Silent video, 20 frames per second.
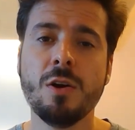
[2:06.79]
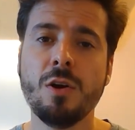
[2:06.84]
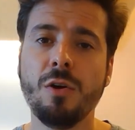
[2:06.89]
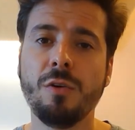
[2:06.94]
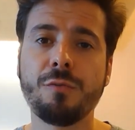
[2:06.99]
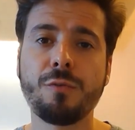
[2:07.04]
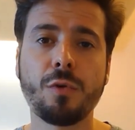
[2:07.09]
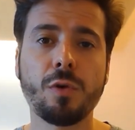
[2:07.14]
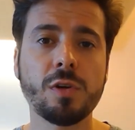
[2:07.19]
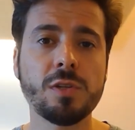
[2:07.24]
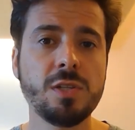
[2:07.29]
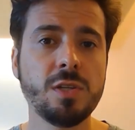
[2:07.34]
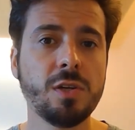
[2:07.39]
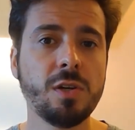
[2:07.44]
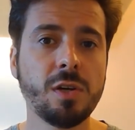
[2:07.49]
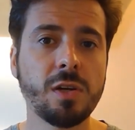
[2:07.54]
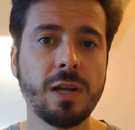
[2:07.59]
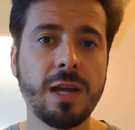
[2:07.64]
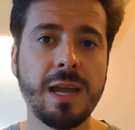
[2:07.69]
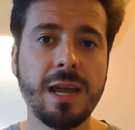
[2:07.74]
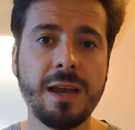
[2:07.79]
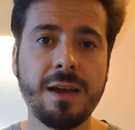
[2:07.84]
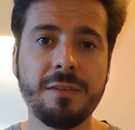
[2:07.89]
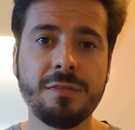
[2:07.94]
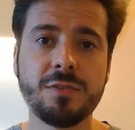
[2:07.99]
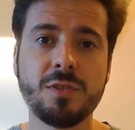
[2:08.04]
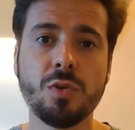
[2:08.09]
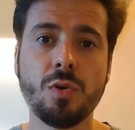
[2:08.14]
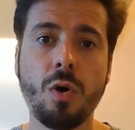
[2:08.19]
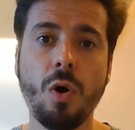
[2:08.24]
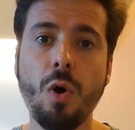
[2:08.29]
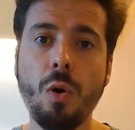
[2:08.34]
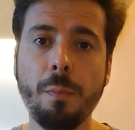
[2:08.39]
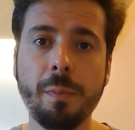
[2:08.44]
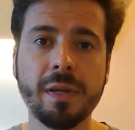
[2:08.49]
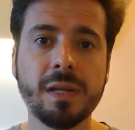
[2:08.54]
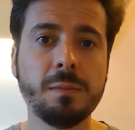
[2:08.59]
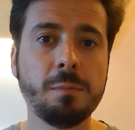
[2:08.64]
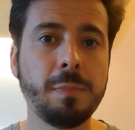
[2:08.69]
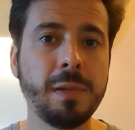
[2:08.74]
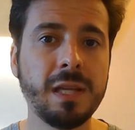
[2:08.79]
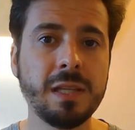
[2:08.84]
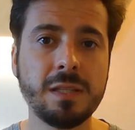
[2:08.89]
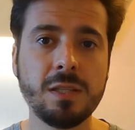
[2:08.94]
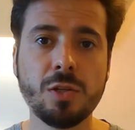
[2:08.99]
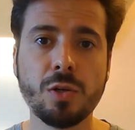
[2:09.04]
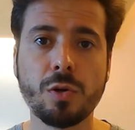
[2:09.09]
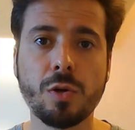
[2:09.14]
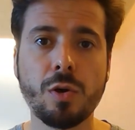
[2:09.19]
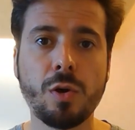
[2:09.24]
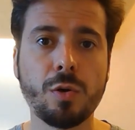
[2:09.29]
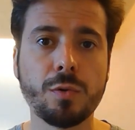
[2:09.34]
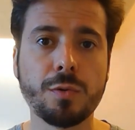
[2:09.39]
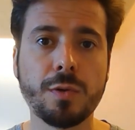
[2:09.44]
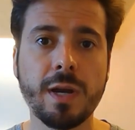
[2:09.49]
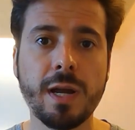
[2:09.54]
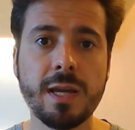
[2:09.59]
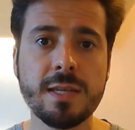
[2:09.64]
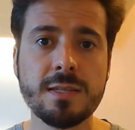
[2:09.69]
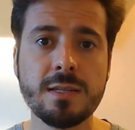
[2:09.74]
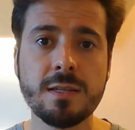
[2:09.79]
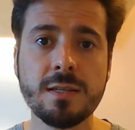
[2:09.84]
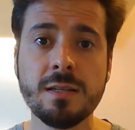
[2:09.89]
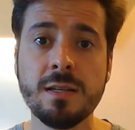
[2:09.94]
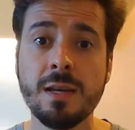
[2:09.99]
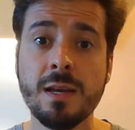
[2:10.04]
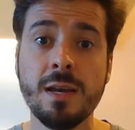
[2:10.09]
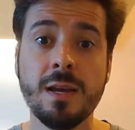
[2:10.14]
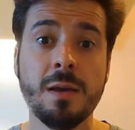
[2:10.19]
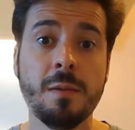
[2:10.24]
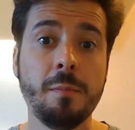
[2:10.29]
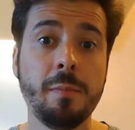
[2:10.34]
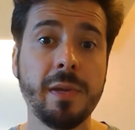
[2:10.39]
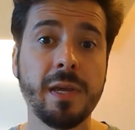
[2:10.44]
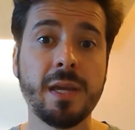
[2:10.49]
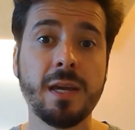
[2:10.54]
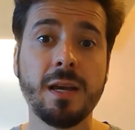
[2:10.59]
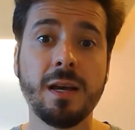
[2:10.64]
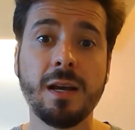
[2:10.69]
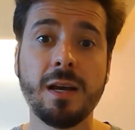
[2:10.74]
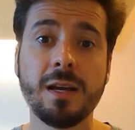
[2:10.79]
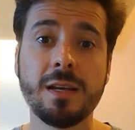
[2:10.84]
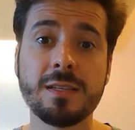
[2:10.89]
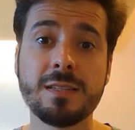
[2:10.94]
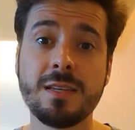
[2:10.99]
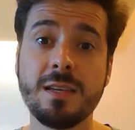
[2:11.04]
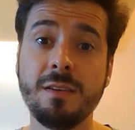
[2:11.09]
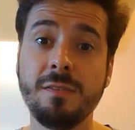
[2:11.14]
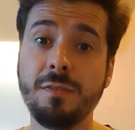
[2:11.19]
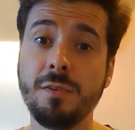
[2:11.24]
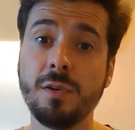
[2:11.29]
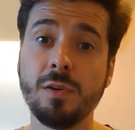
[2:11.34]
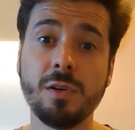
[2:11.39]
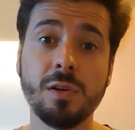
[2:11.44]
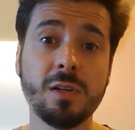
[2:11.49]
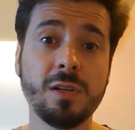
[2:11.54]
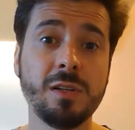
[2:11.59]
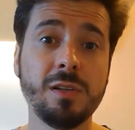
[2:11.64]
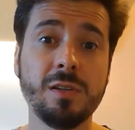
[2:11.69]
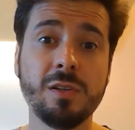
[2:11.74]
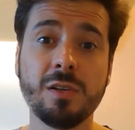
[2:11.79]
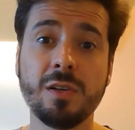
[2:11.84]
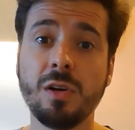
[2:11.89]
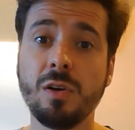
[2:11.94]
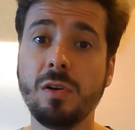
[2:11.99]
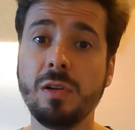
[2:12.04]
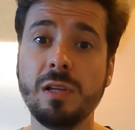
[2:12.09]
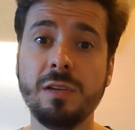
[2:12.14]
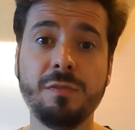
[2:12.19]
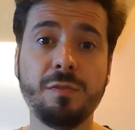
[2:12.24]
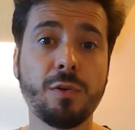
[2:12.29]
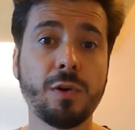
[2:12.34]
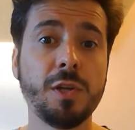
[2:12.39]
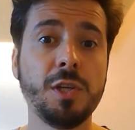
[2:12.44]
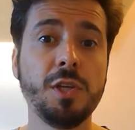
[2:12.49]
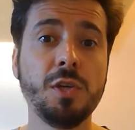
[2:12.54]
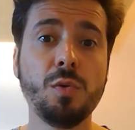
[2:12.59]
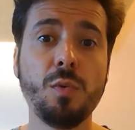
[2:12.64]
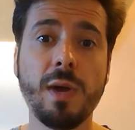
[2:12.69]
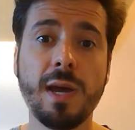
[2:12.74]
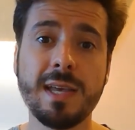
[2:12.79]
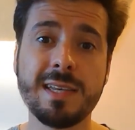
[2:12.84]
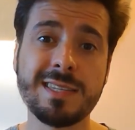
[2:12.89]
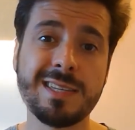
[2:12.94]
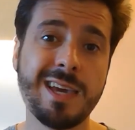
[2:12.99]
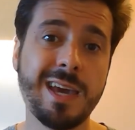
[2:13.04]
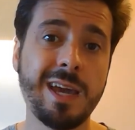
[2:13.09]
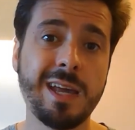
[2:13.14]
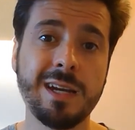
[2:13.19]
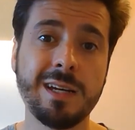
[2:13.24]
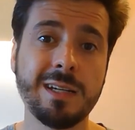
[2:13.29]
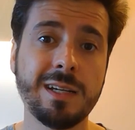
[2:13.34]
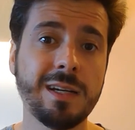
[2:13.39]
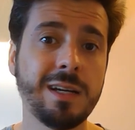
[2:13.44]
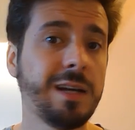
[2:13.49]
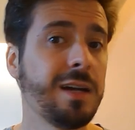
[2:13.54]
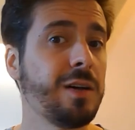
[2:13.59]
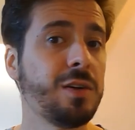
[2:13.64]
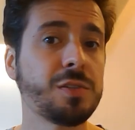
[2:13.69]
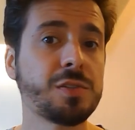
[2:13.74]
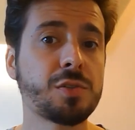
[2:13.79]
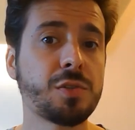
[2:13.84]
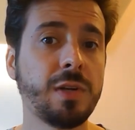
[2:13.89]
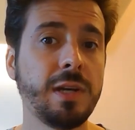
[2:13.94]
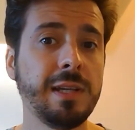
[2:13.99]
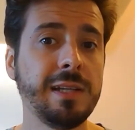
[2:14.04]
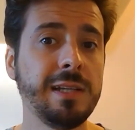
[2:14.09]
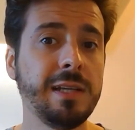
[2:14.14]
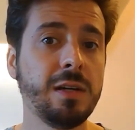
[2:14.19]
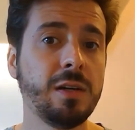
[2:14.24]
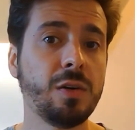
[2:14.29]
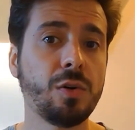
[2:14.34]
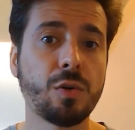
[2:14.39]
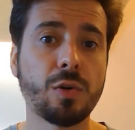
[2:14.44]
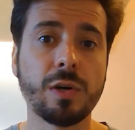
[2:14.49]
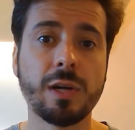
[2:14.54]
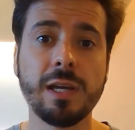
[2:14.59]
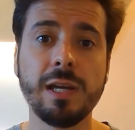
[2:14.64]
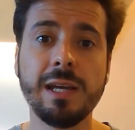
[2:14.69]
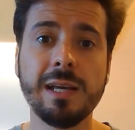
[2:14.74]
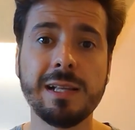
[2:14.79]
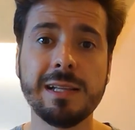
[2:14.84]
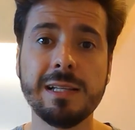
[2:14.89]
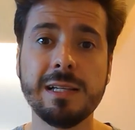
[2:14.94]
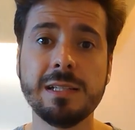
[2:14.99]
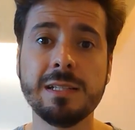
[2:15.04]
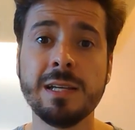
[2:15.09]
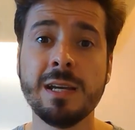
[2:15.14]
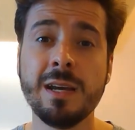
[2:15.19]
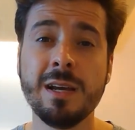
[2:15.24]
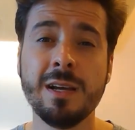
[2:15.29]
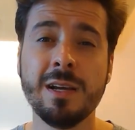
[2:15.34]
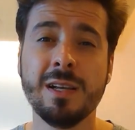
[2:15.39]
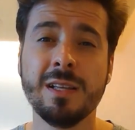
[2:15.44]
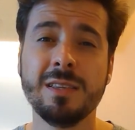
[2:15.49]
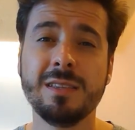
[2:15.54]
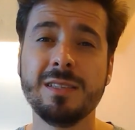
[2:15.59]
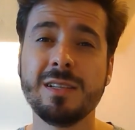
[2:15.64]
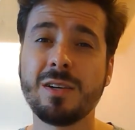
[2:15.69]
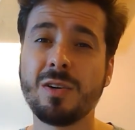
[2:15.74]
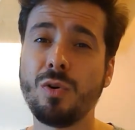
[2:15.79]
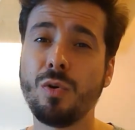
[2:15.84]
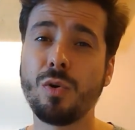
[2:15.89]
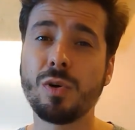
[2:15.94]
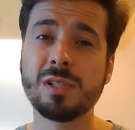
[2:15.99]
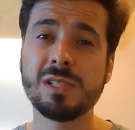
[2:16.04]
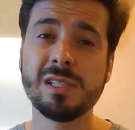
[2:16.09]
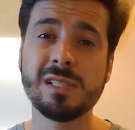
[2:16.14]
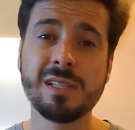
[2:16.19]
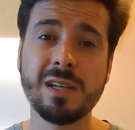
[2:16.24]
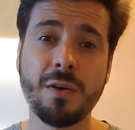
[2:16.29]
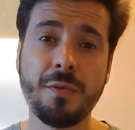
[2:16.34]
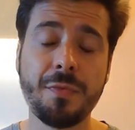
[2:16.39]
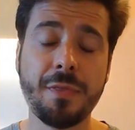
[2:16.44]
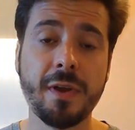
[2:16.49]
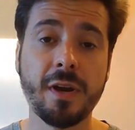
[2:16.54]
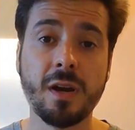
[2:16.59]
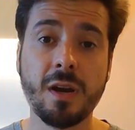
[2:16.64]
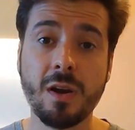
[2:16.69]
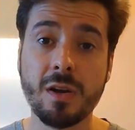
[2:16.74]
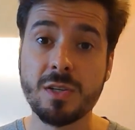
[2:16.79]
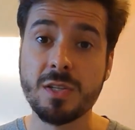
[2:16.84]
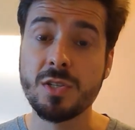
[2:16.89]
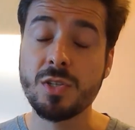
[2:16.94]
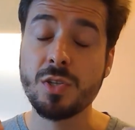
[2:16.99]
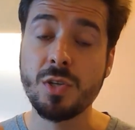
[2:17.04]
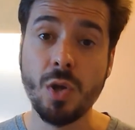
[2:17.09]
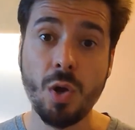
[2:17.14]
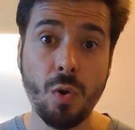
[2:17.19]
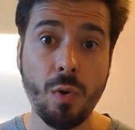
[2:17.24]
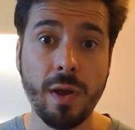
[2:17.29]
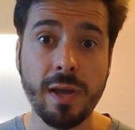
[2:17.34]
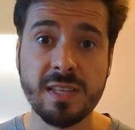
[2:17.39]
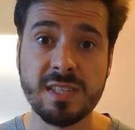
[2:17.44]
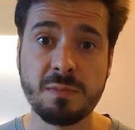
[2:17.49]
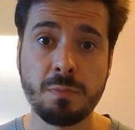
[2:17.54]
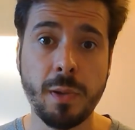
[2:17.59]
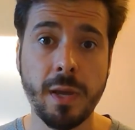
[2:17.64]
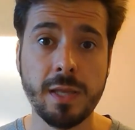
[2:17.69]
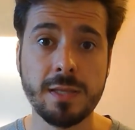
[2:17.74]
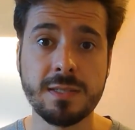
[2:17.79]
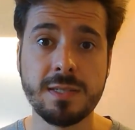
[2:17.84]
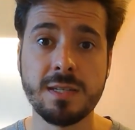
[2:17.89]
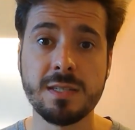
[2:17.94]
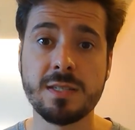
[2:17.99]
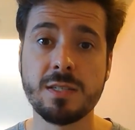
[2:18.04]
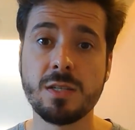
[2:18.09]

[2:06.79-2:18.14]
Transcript: Of course, you're gonna have to open a bit your horizon, because if you're gonna look only for US, Canada, Australia, or England, the courses out there are so expensive.